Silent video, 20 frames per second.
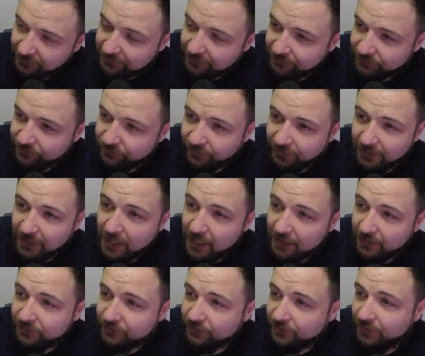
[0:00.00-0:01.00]
at this.
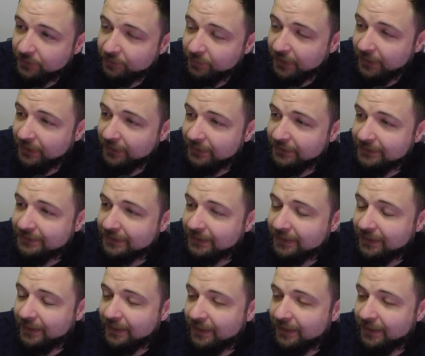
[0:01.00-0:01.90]
$3, you can make it easy.